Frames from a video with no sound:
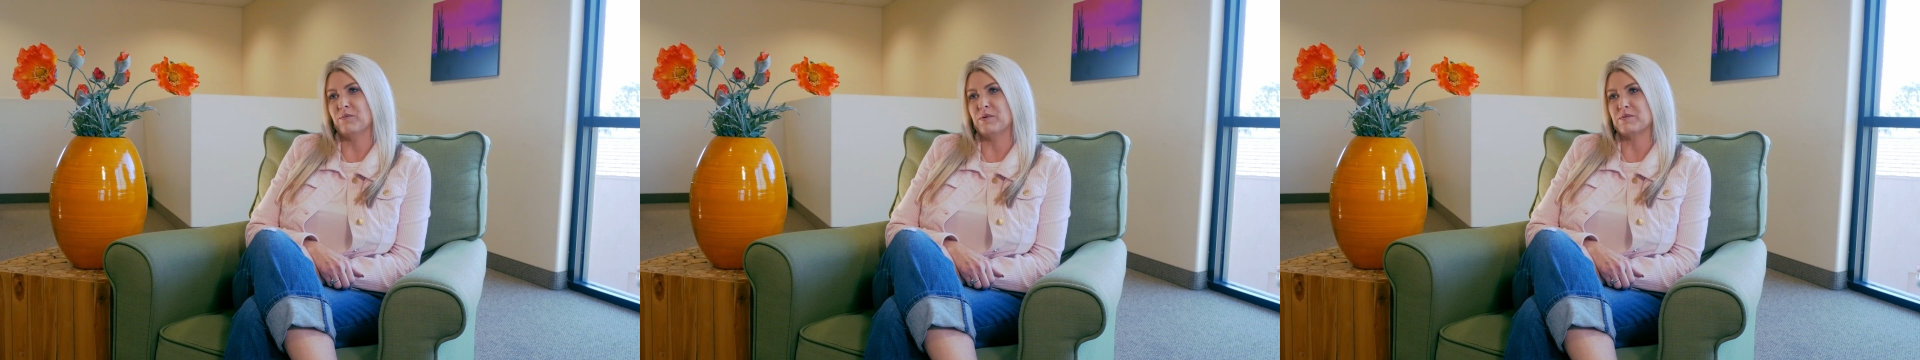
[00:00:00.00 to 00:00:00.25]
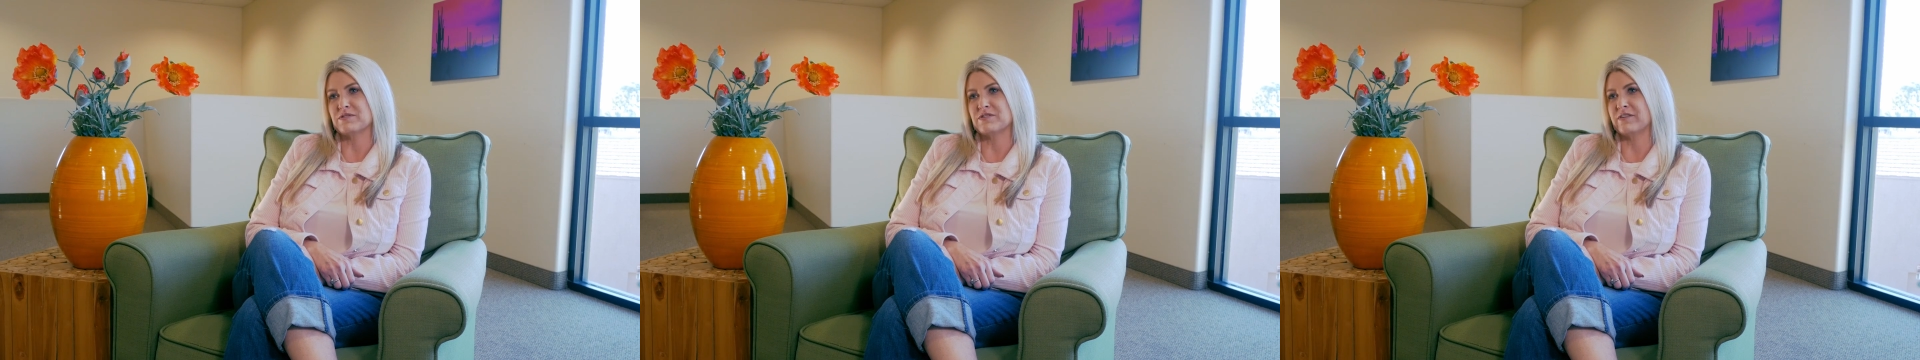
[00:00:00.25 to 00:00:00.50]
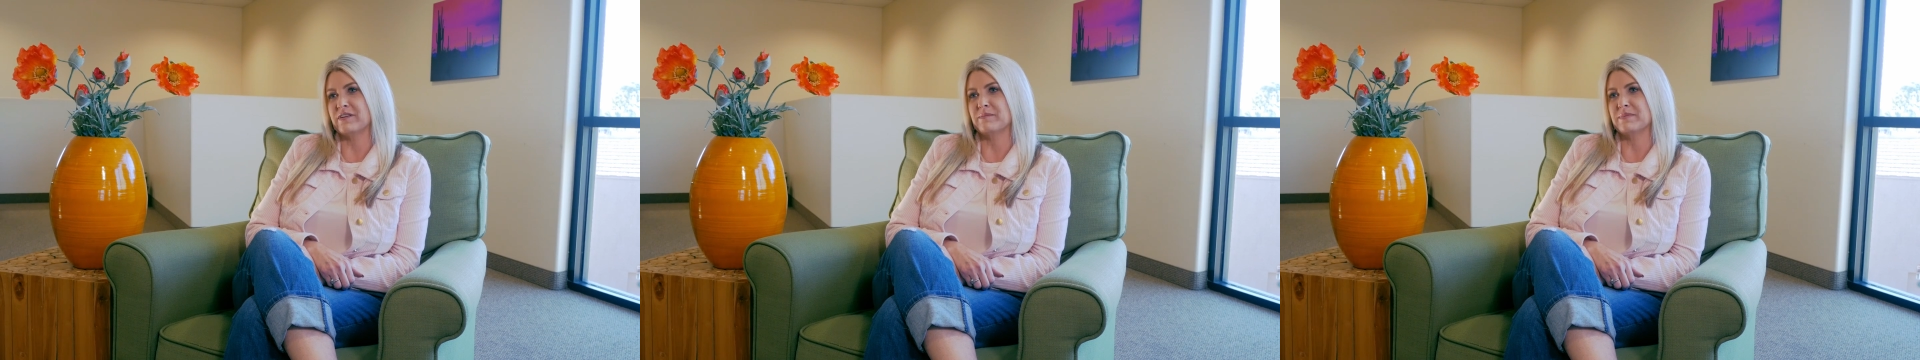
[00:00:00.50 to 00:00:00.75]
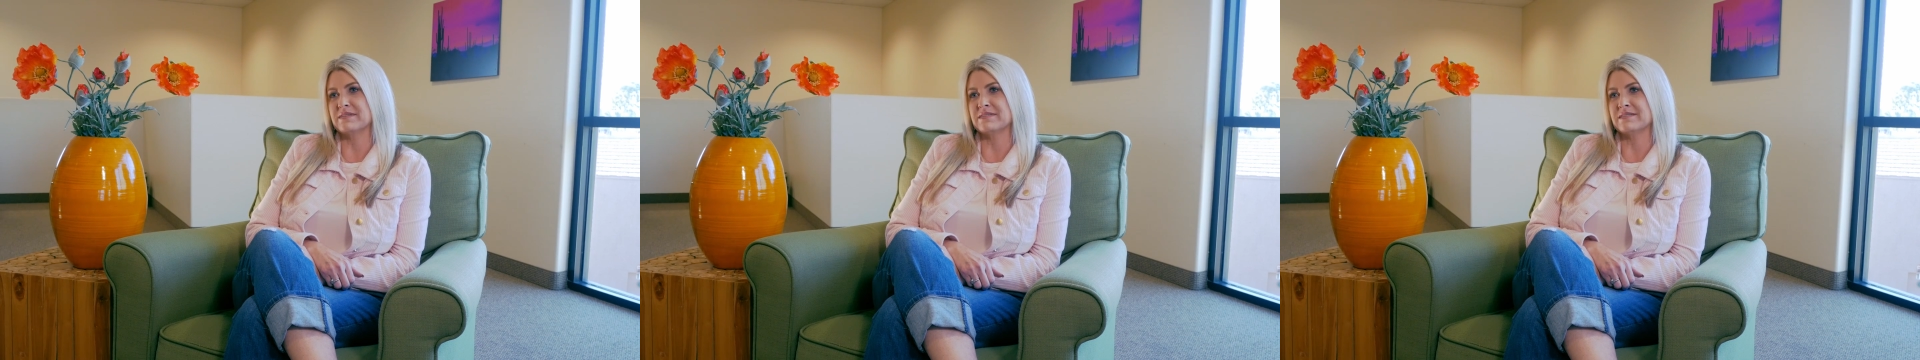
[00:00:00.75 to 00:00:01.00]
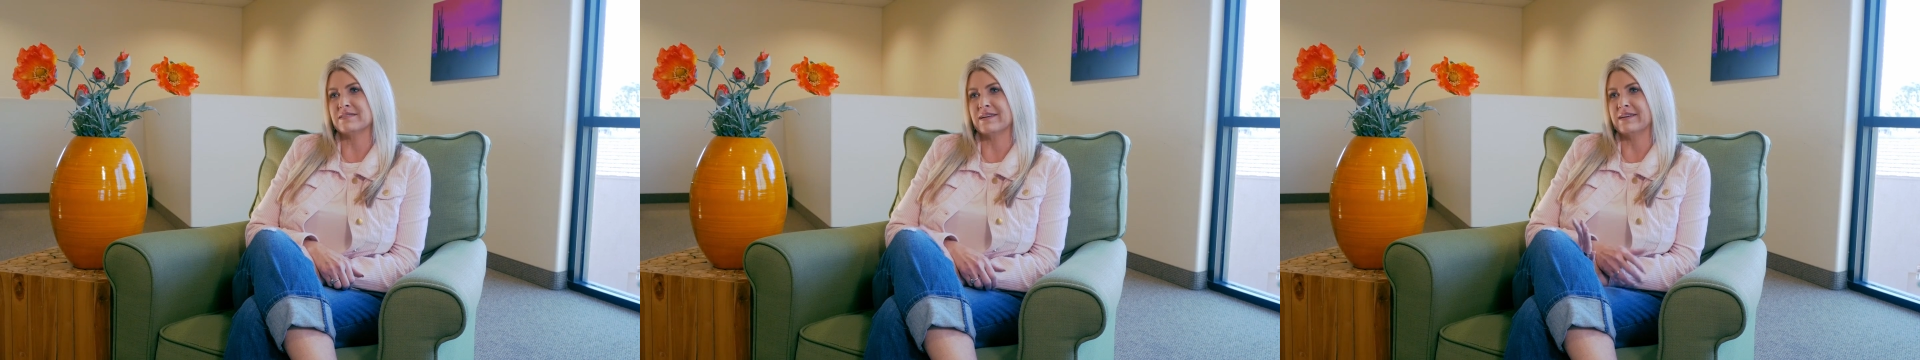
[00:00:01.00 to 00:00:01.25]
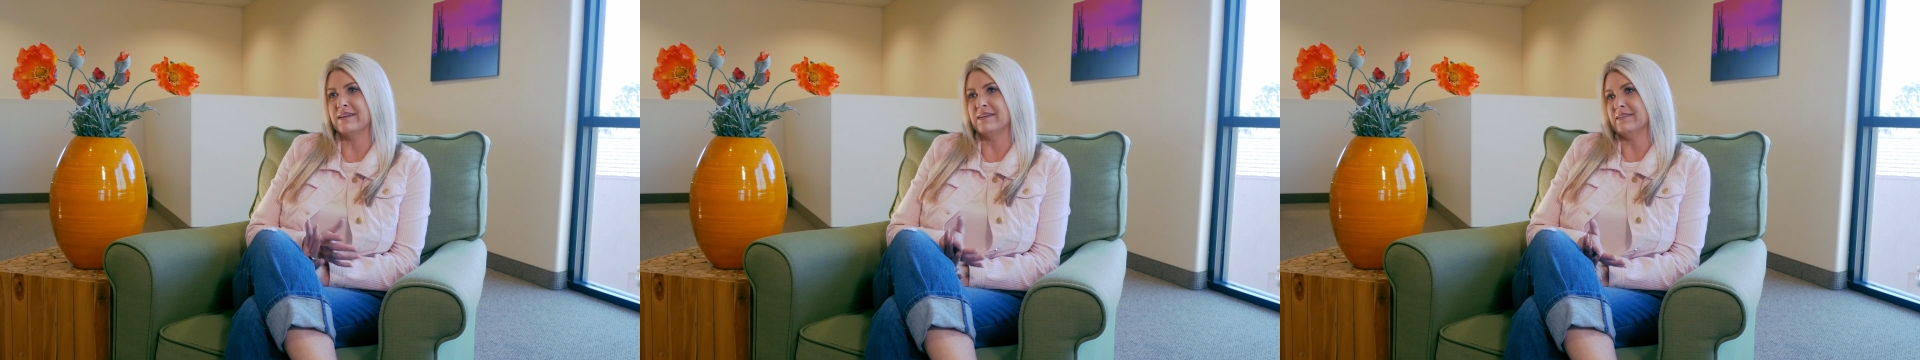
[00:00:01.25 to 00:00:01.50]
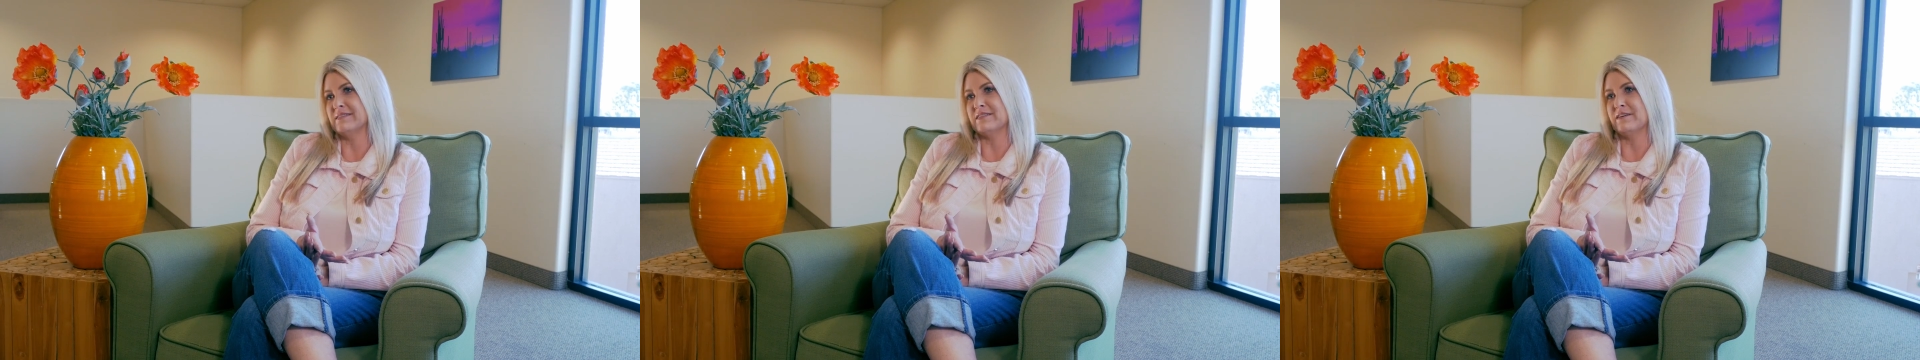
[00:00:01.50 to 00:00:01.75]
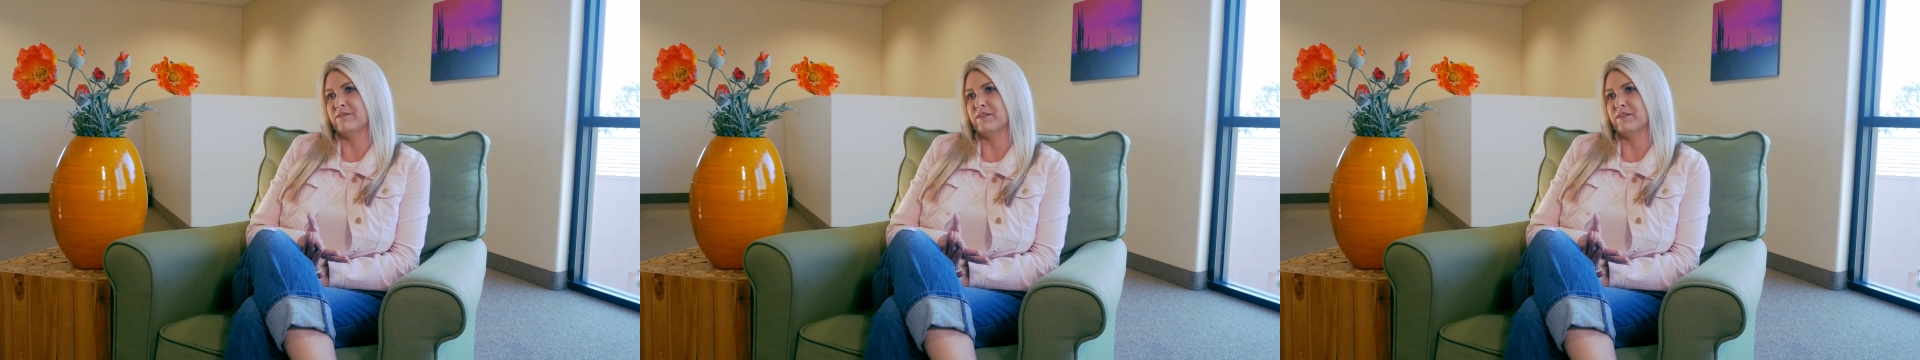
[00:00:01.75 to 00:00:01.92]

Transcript: We were starting a business, and I needed a cell